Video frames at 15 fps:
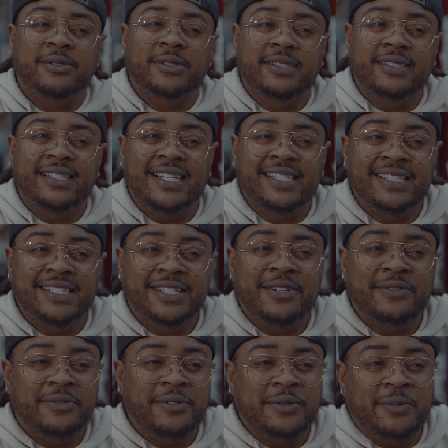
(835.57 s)
one. That's a
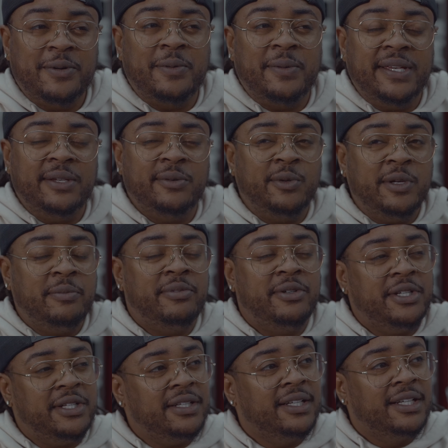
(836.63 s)
tough one. Well, we
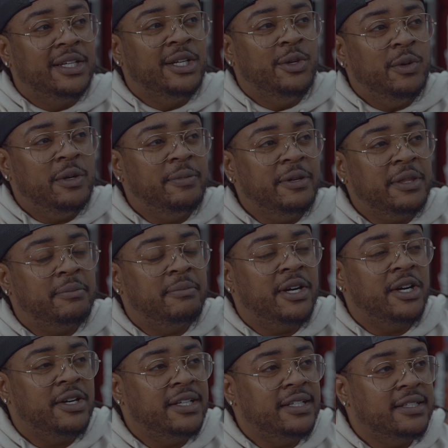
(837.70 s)
put the
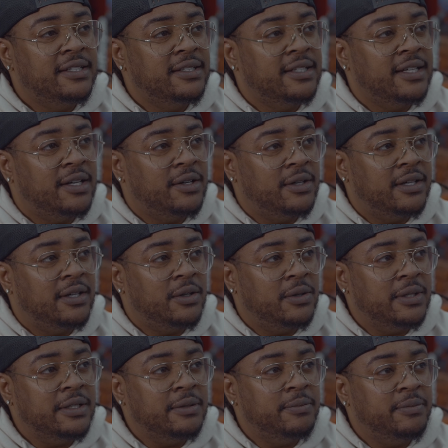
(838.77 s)
burden
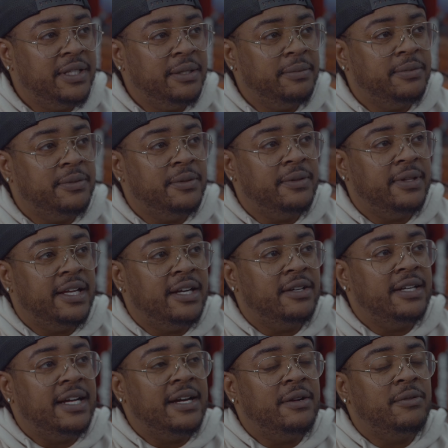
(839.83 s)
on people that are not